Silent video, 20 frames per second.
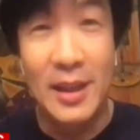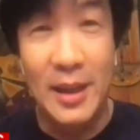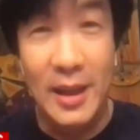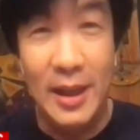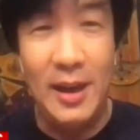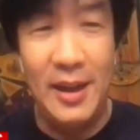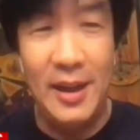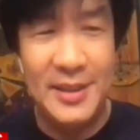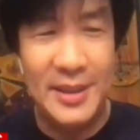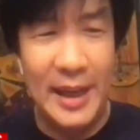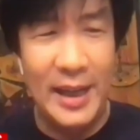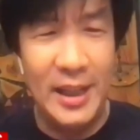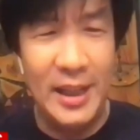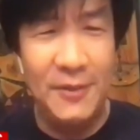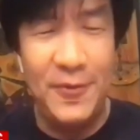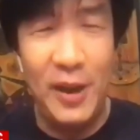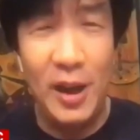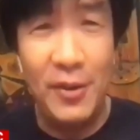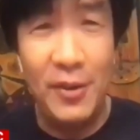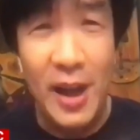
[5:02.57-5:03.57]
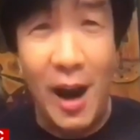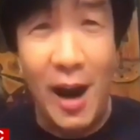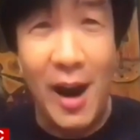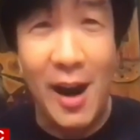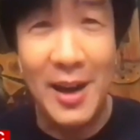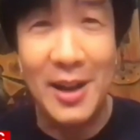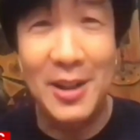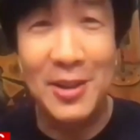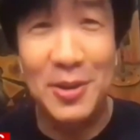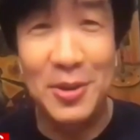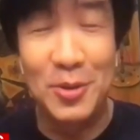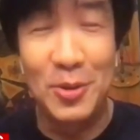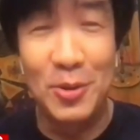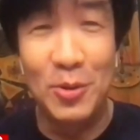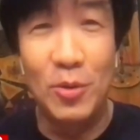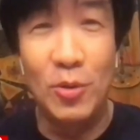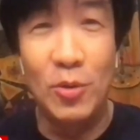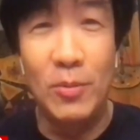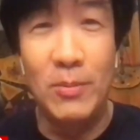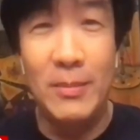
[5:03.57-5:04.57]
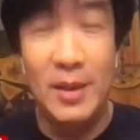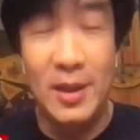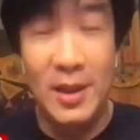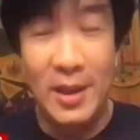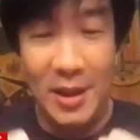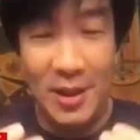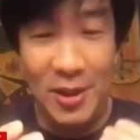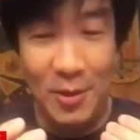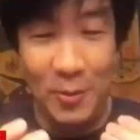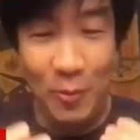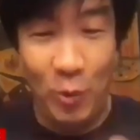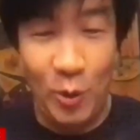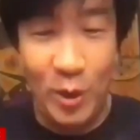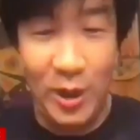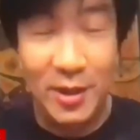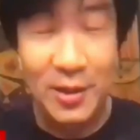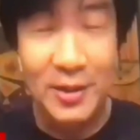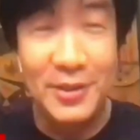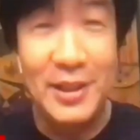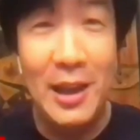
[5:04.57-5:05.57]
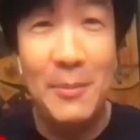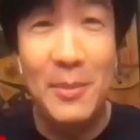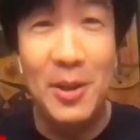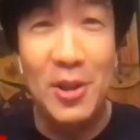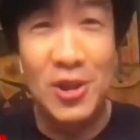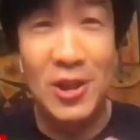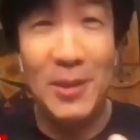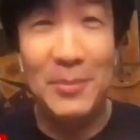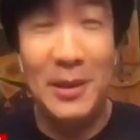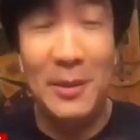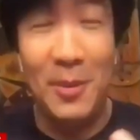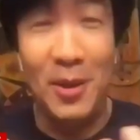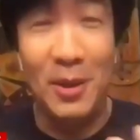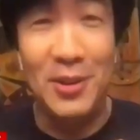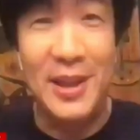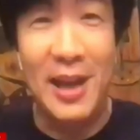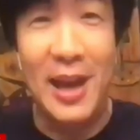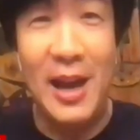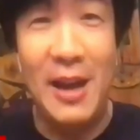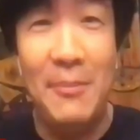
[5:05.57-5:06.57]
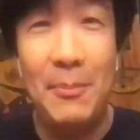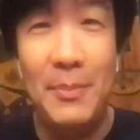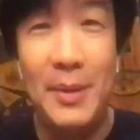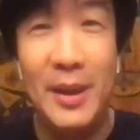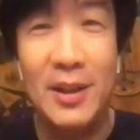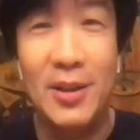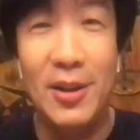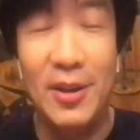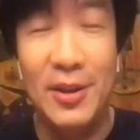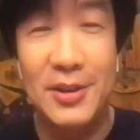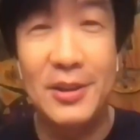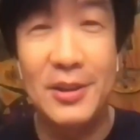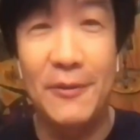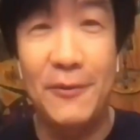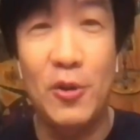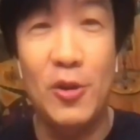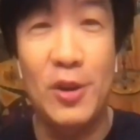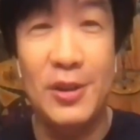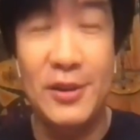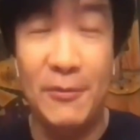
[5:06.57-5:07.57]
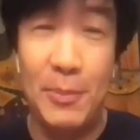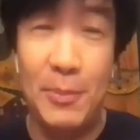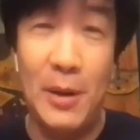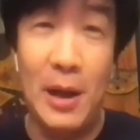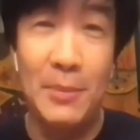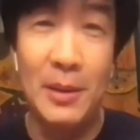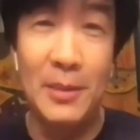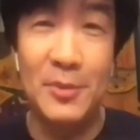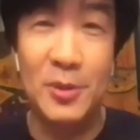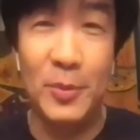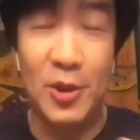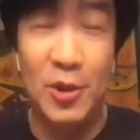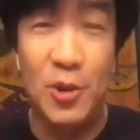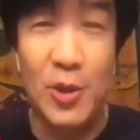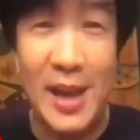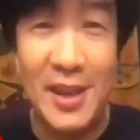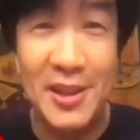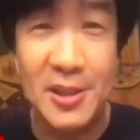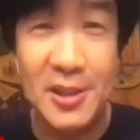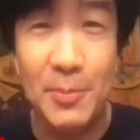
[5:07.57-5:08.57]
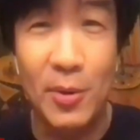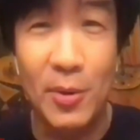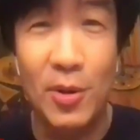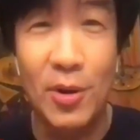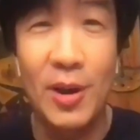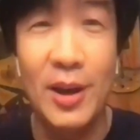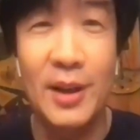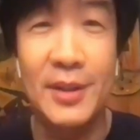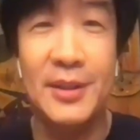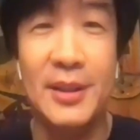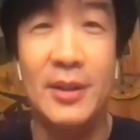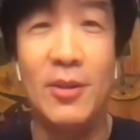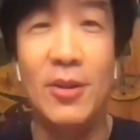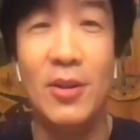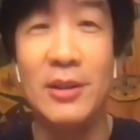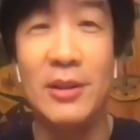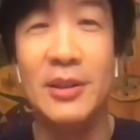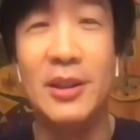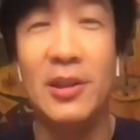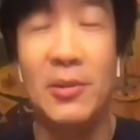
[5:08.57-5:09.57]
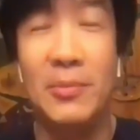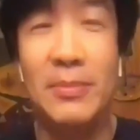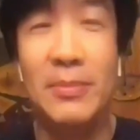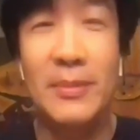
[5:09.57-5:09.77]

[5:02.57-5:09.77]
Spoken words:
It's getting very hard to work on them and ship them on time because, of course, of problems with transport and all the